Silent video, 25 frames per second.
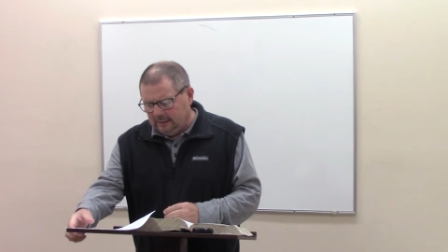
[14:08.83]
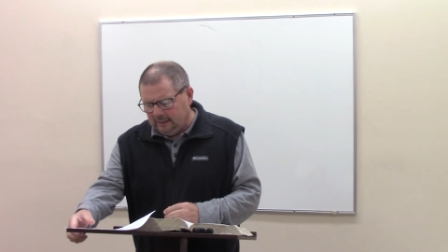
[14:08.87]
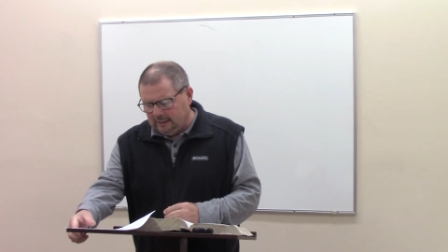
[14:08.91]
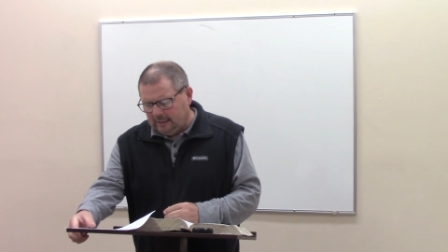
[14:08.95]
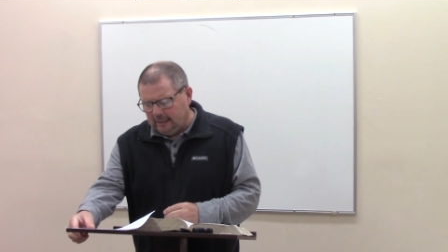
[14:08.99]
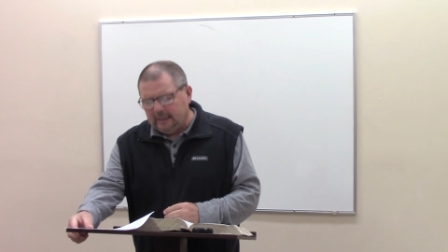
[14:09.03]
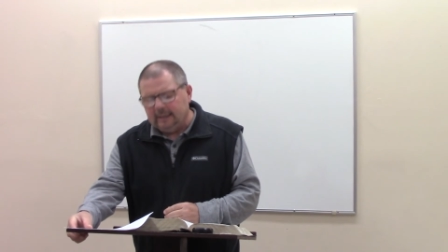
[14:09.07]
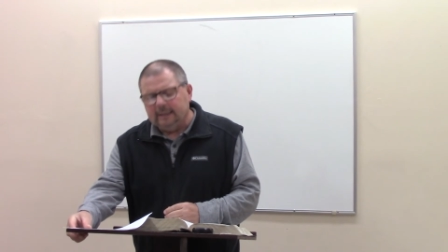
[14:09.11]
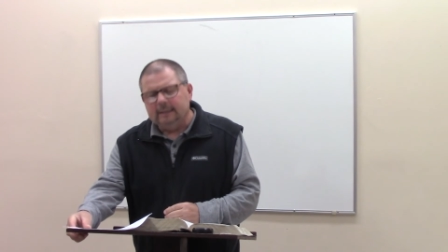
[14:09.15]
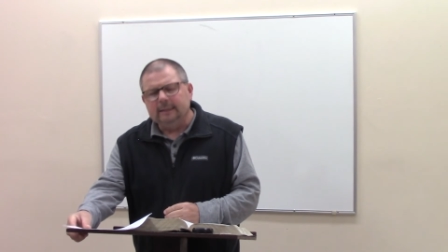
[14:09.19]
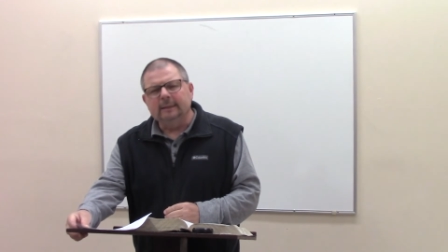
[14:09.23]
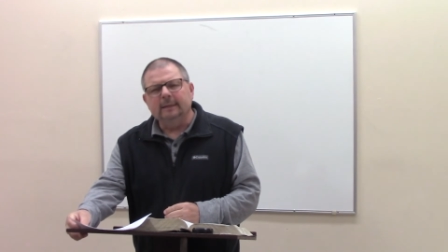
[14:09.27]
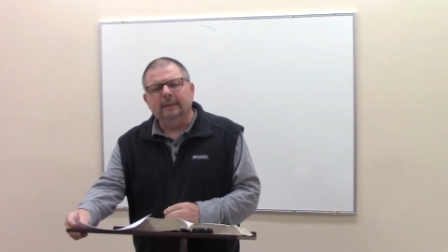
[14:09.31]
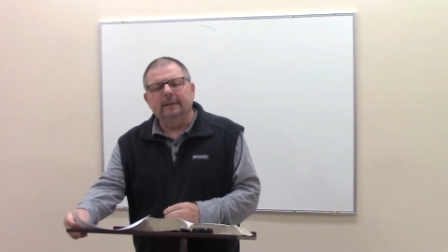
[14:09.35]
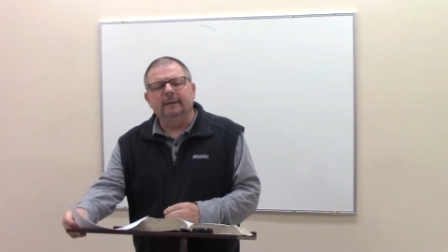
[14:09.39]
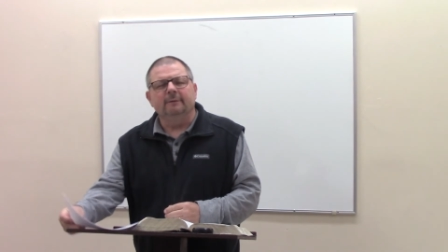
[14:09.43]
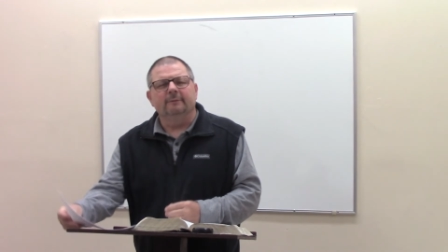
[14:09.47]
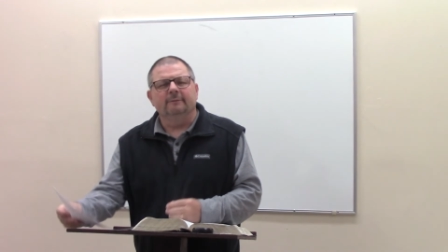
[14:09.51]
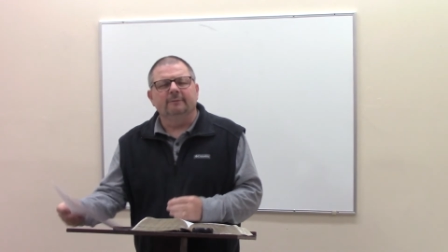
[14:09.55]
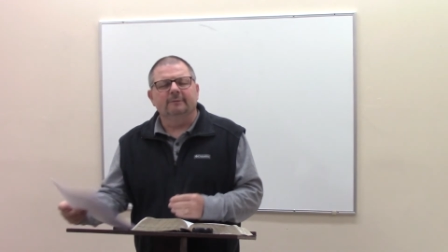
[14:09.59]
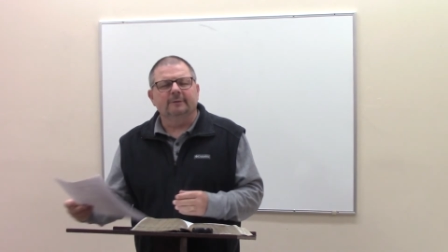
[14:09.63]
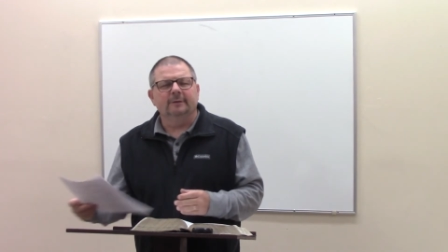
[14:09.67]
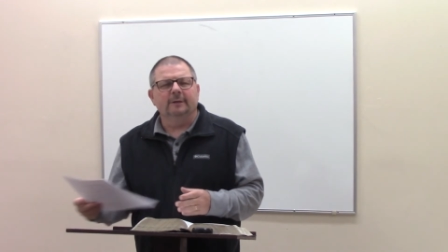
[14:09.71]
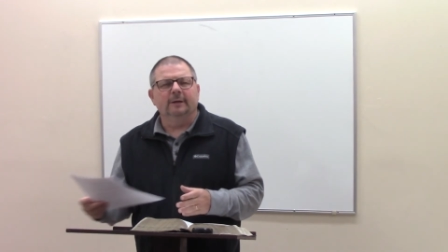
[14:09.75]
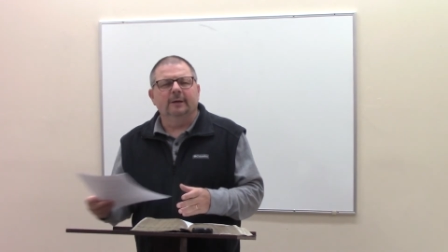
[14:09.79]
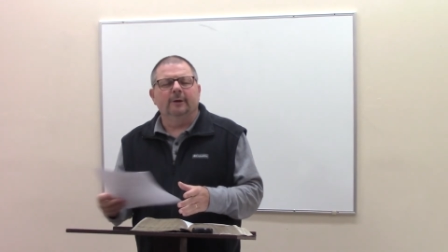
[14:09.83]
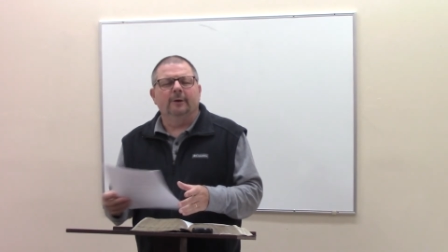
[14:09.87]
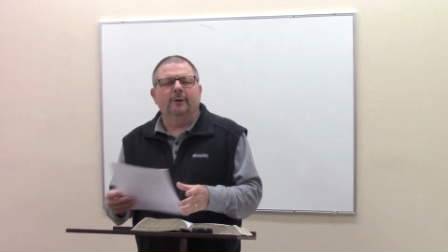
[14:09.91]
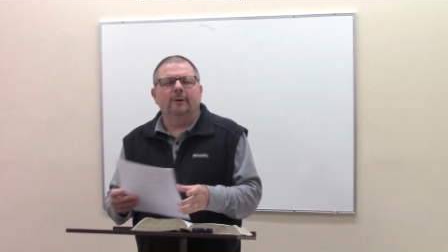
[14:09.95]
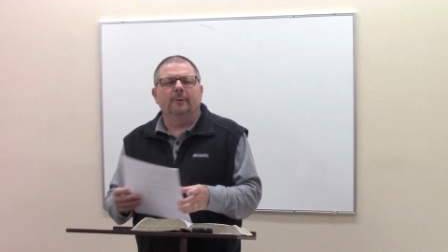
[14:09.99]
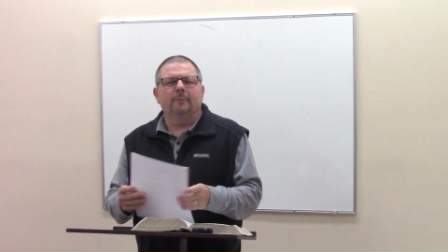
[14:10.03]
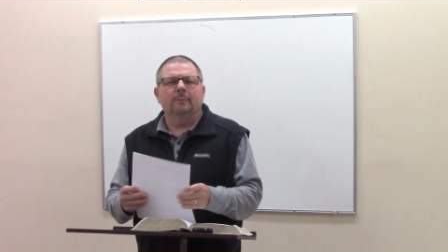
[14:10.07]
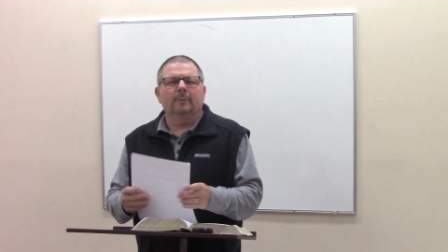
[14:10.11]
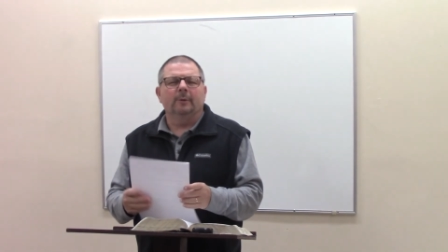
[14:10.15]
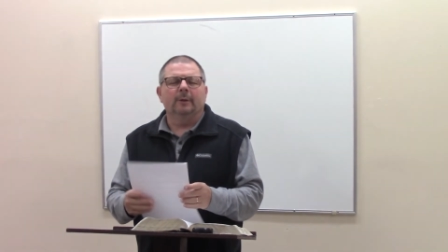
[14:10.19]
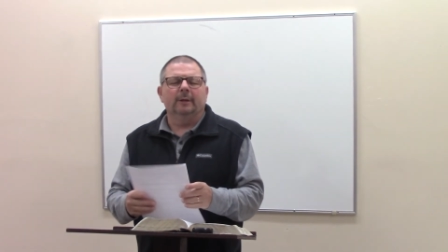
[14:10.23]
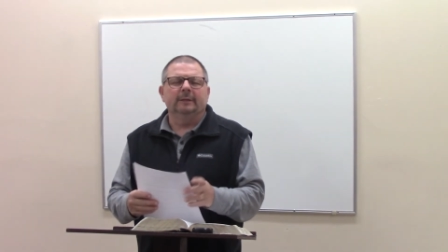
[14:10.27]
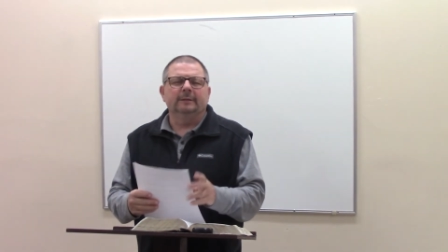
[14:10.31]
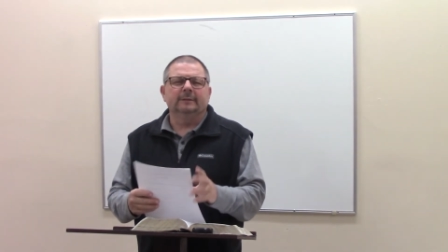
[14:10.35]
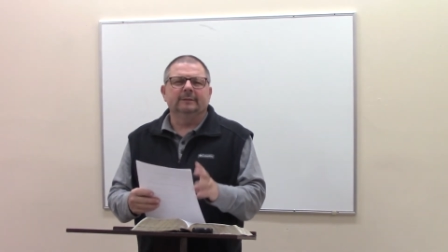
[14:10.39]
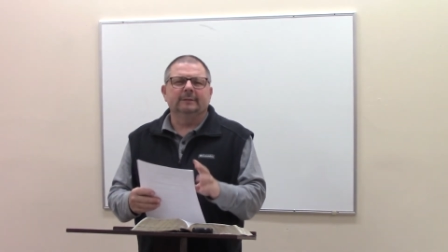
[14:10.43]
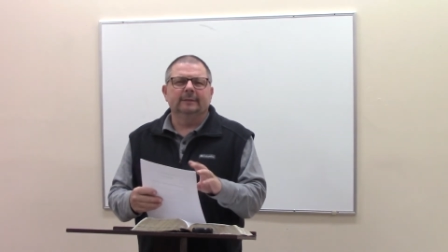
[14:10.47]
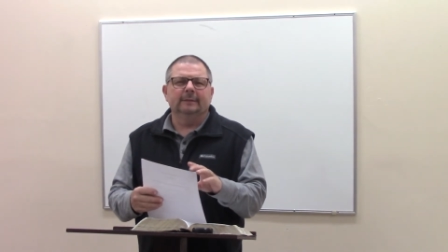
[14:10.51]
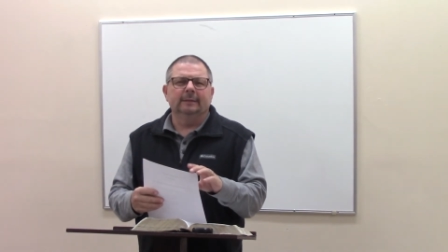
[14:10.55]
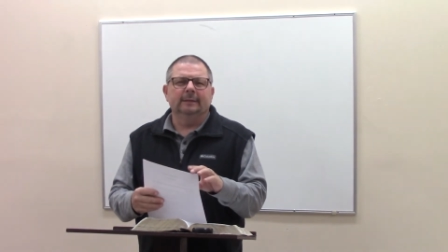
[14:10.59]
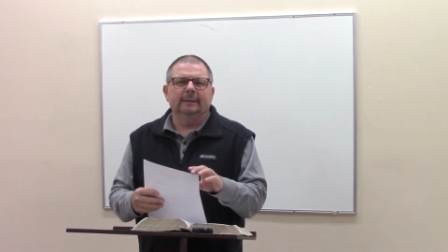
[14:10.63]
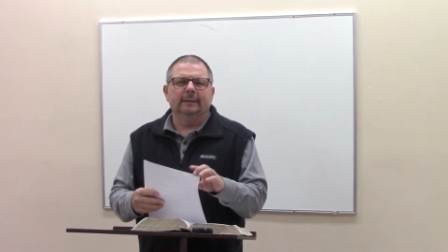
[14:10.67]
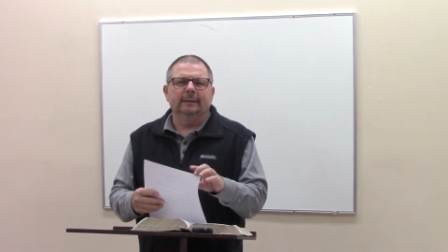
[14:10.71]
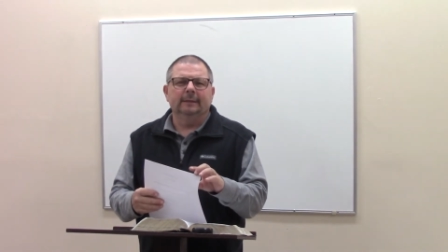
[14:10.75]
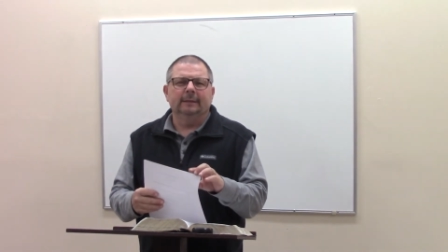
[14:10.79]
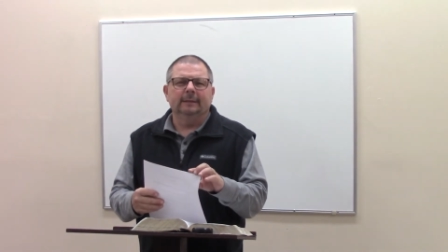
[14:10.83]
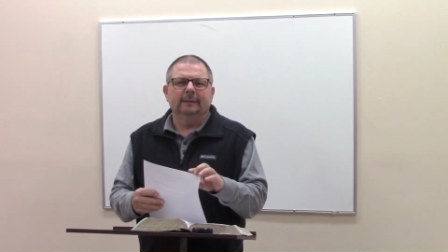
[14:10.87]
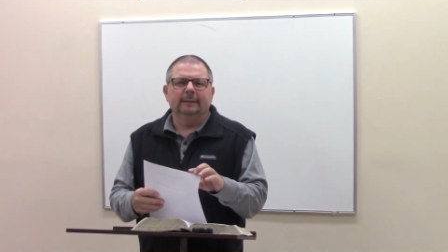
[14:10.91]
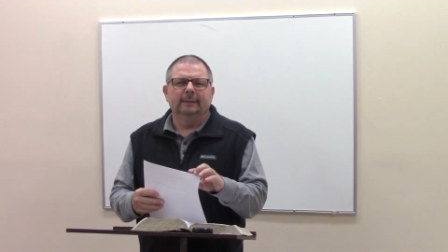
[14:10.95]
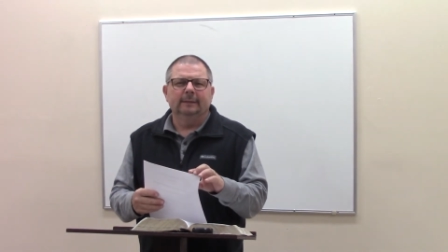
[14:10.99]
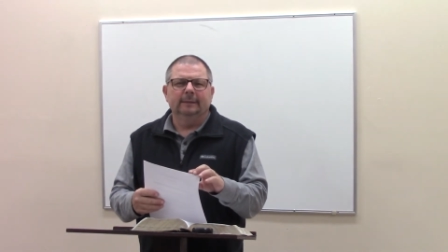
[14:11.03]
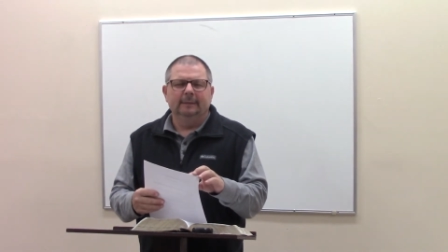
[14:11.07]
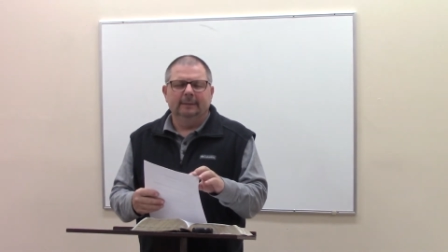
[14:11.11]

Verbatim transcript: He lives in our place of need.